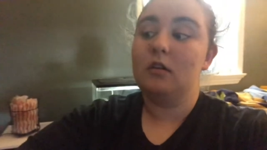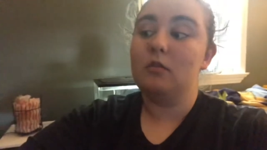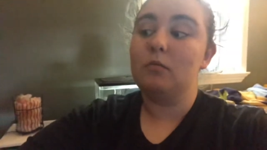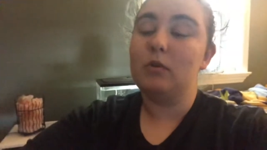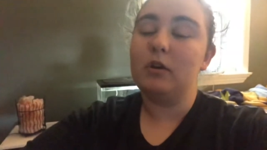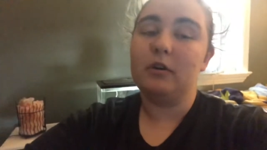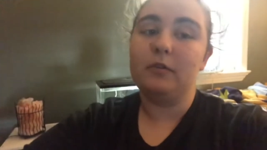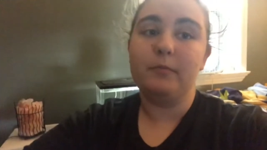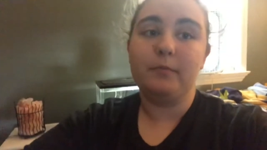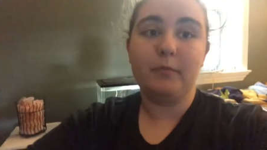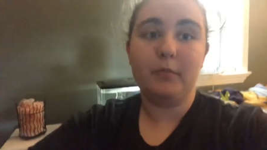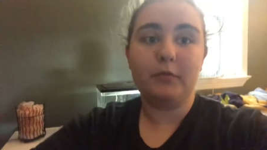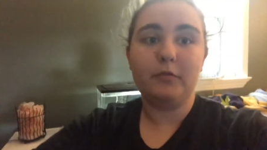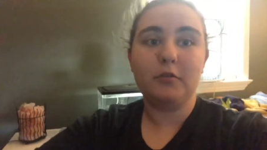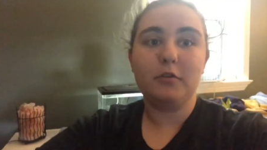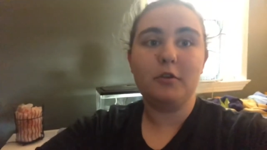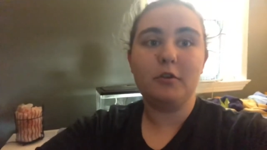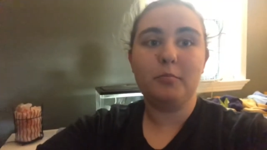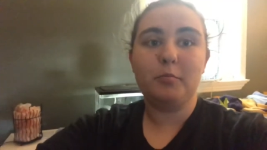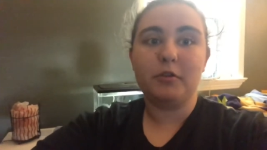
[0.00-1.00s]
Well,
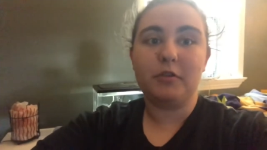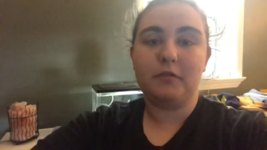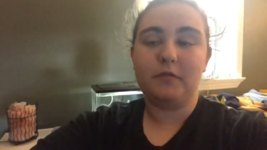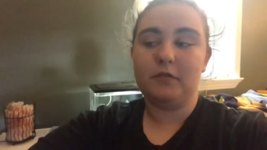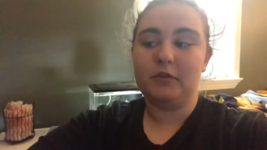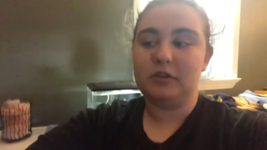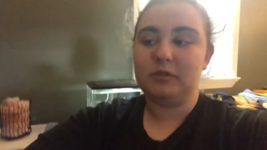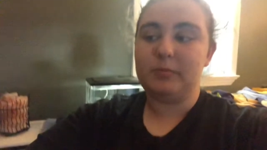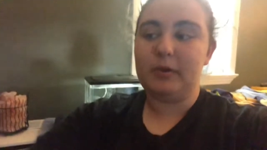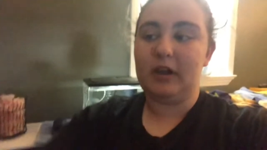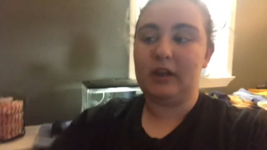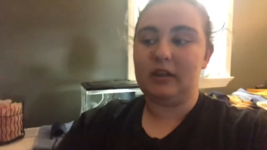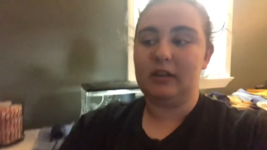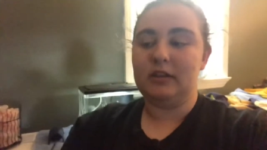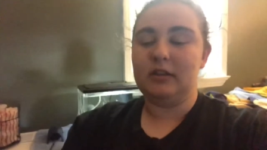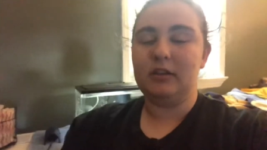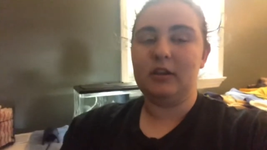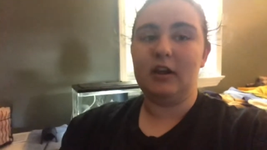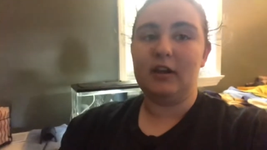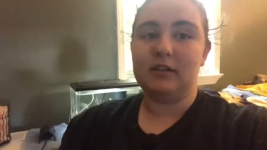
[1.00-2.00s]
before you put the fish back in,
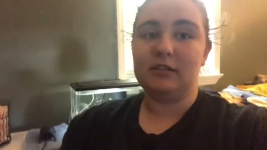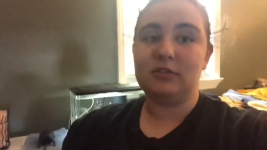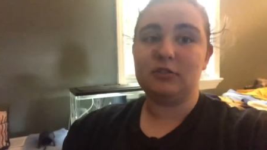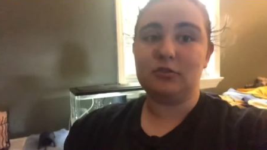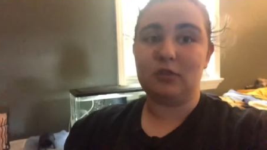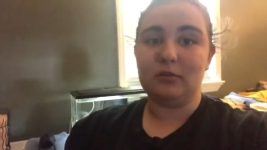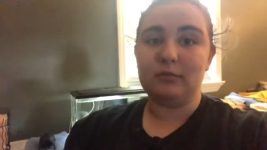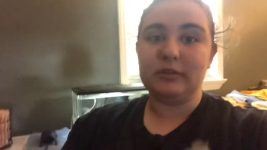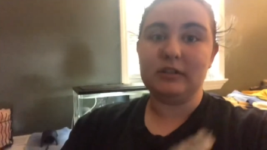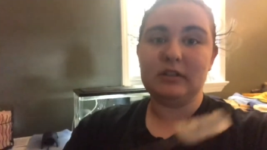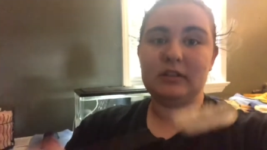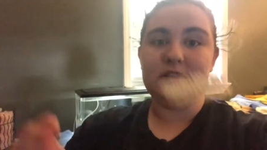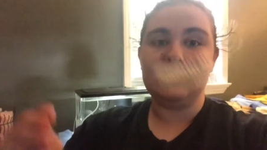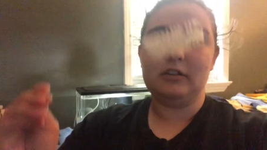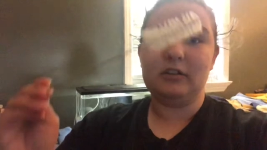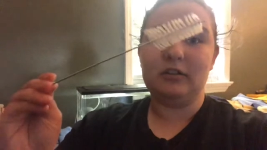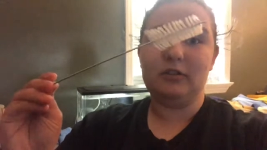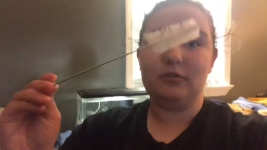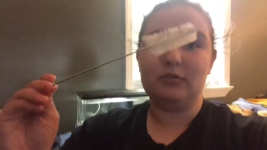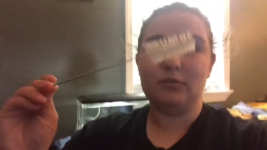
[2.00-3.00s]
you got to scrub it, and you
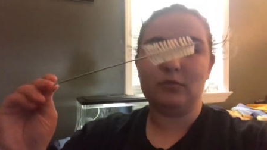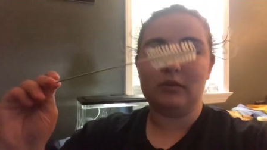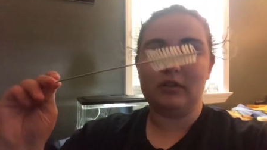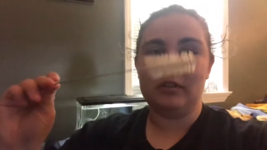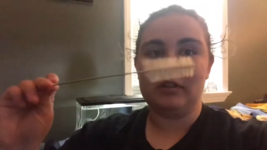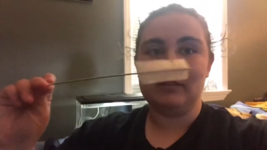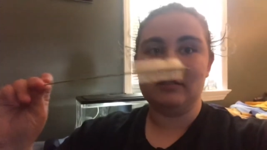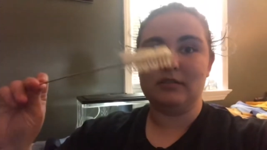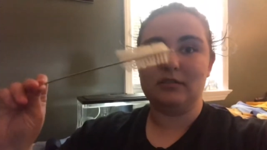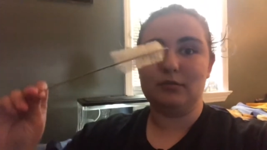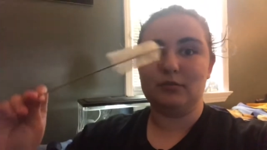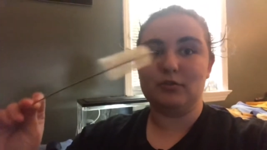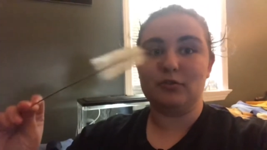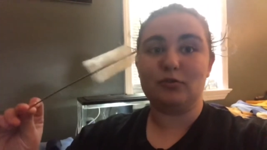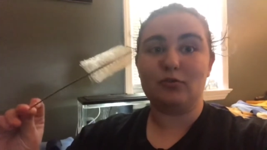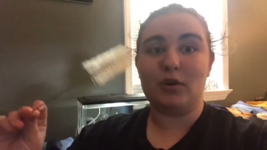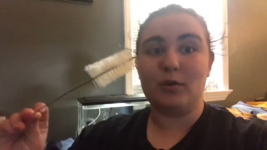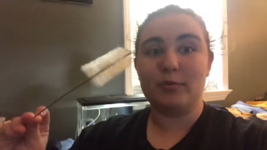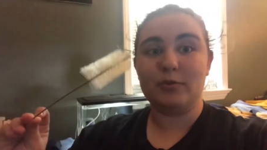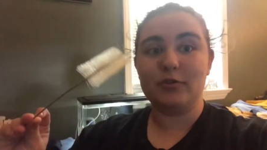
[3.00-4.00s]
can use one of these little
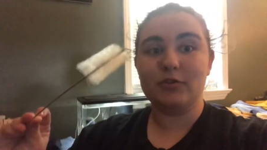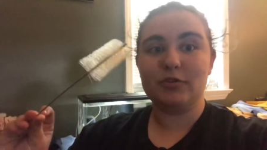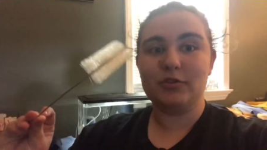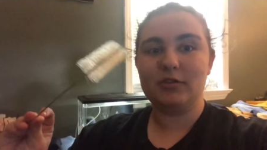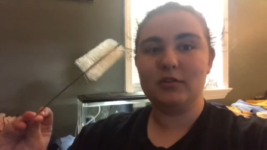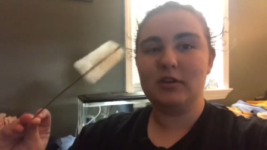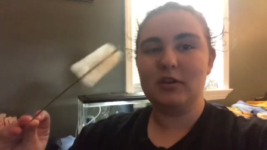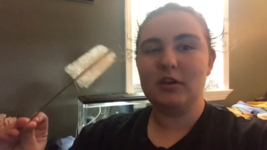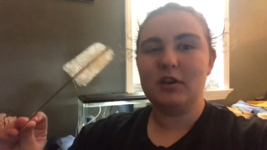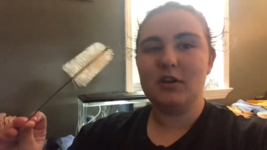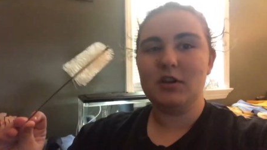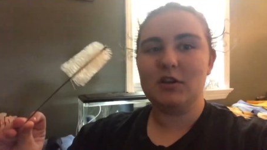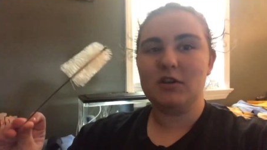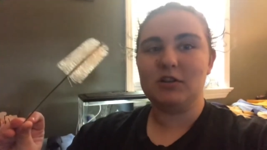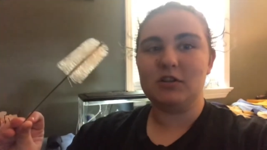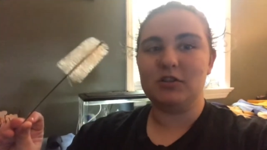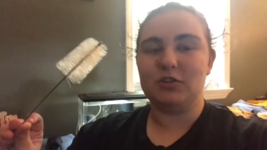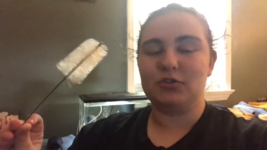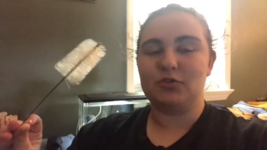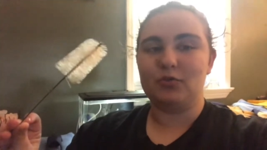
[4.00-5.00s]
scrubbers
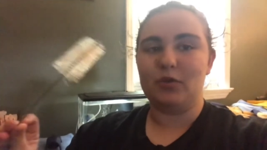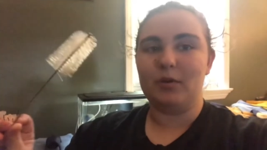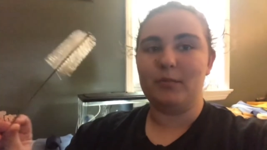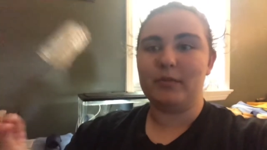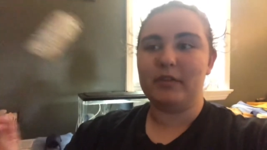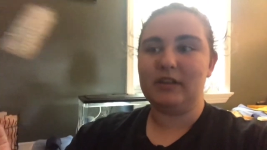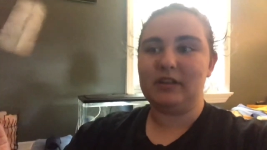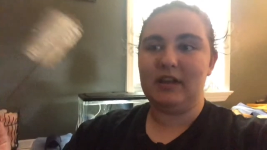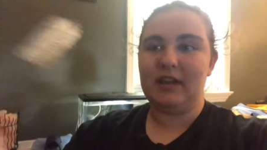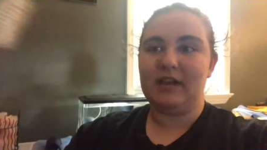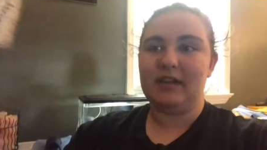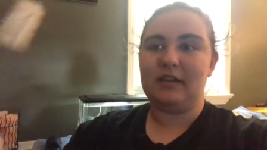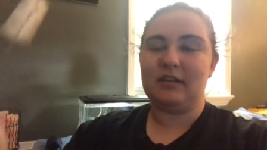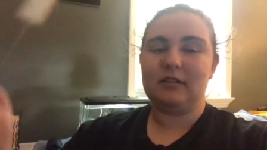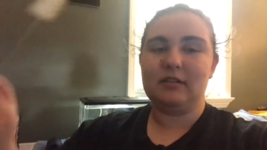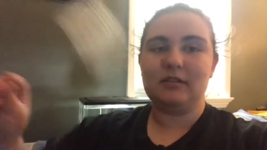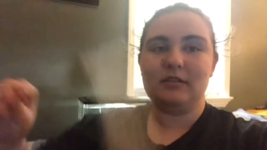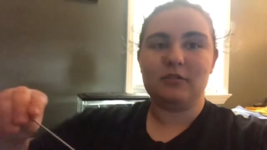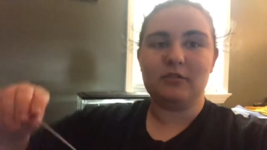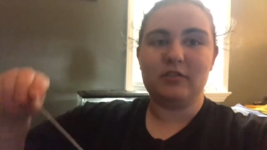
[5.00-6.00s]
to scrub the tank
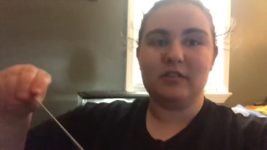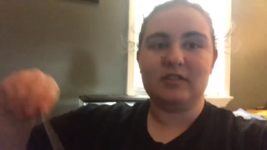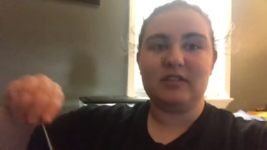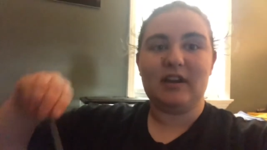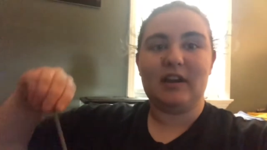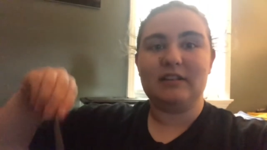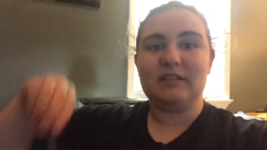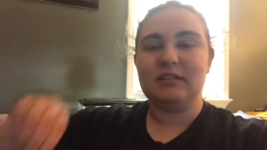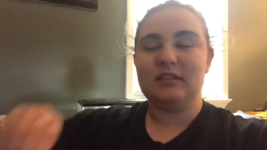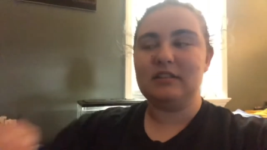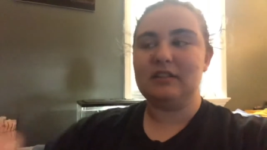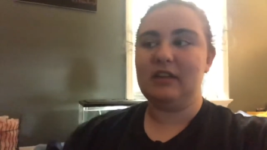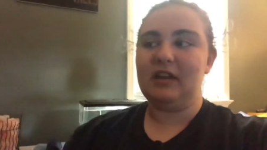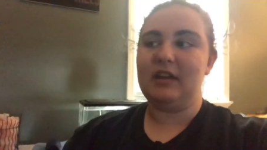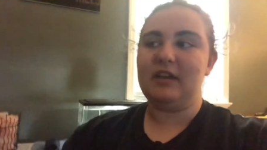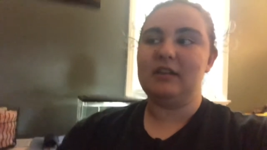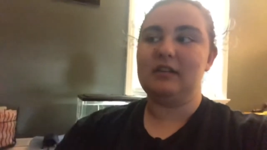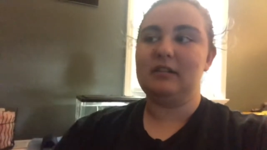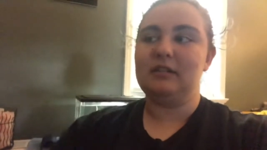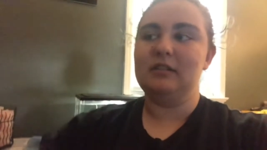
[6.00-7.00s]
or the sides of the
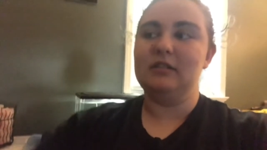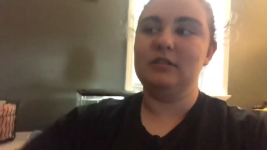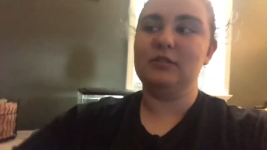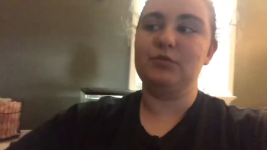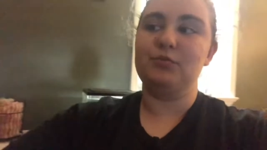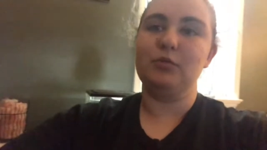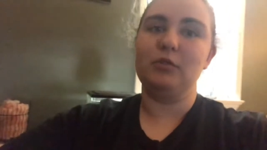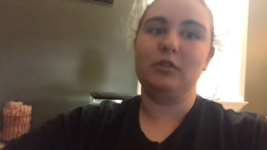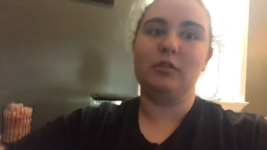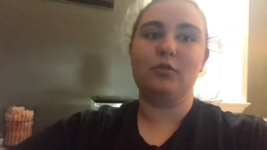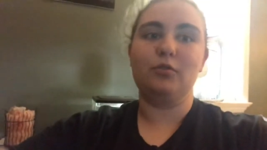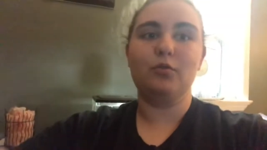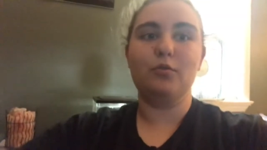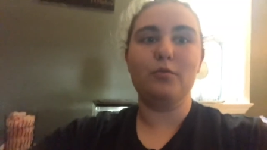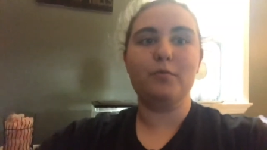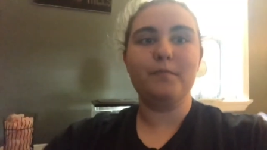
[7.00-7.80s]
tank. It's really cool.